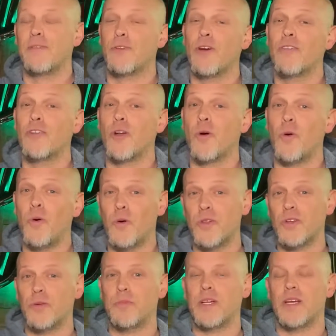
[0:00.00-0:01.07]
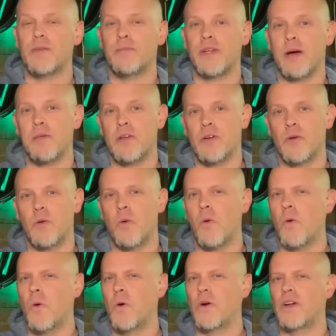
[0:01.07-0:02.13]
you have an older BMW
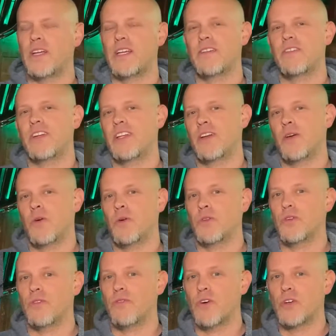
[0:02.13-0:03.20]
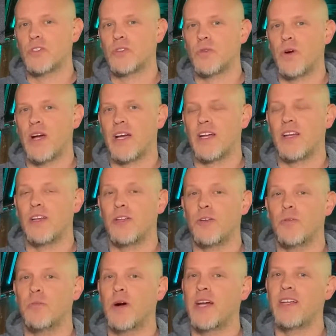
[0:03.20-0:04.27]
or even an older Volkswagen,
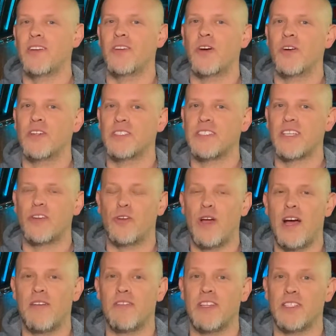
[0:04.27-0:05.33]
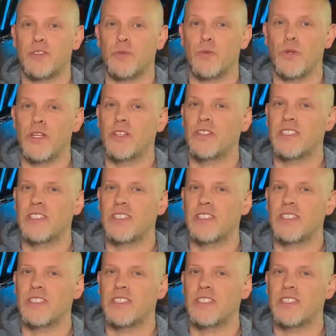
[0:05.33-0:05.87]
you might notice that you have this weird